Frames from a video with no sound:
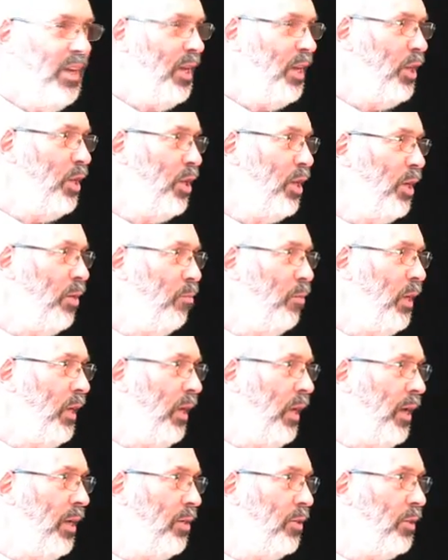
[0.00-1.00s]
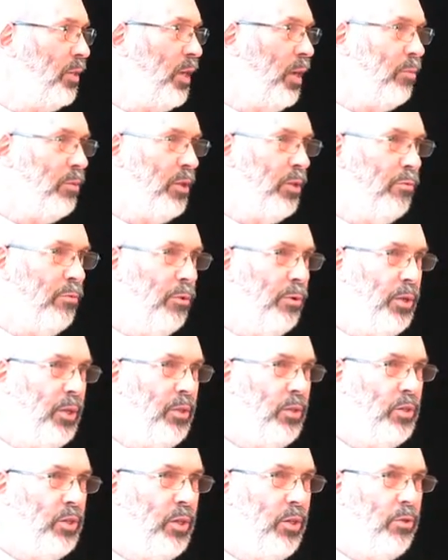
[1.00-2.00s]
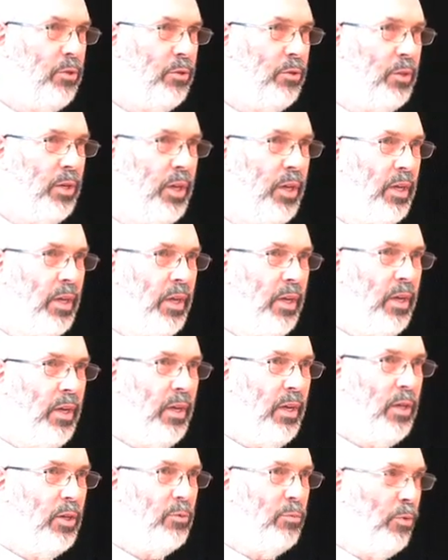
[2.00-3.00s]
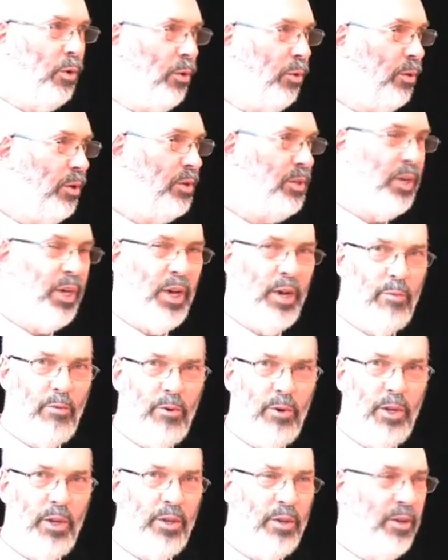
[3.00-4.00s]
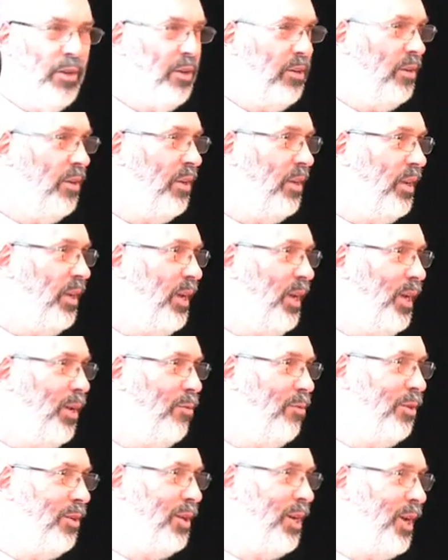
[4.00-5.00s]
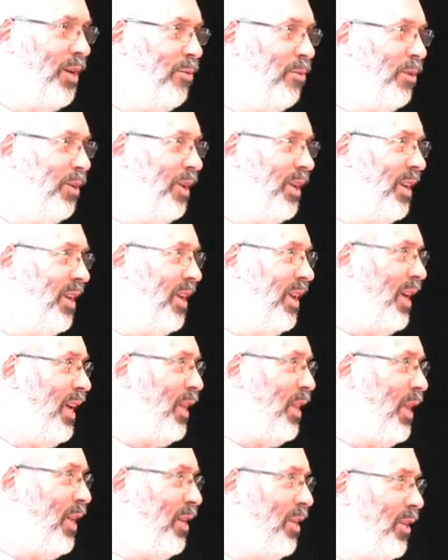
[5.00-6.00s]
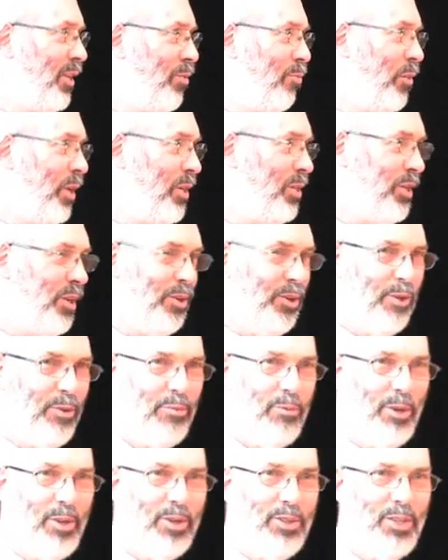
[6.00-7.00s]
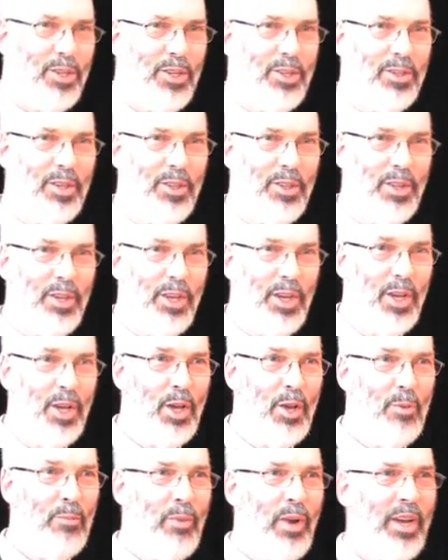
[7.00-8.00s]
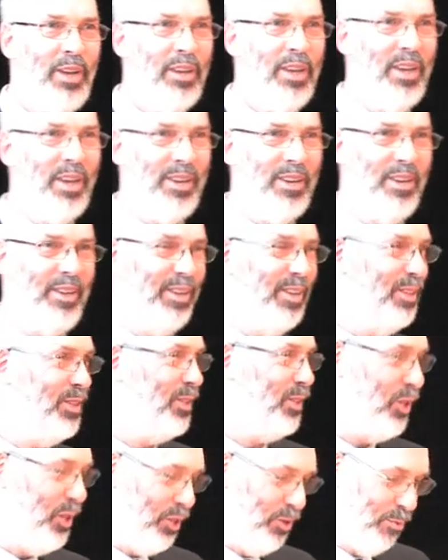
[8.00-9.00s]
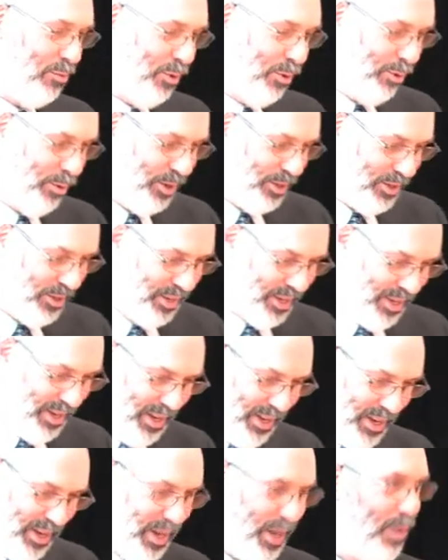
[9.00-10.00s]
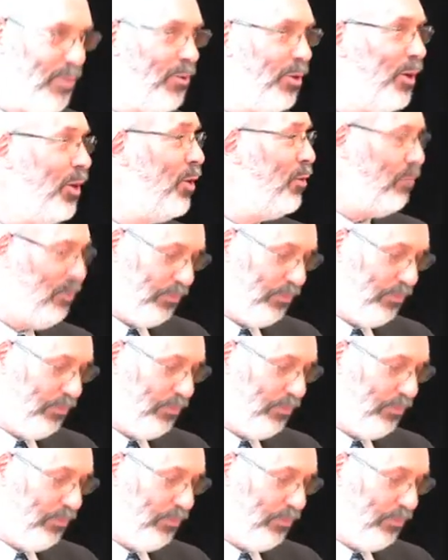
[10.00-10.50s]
in the Middle Ages up to the fourteenth century is walrus ivory, not elephant ivory. And that makes no difference what it says on the placard, it's, it's walrus ivory.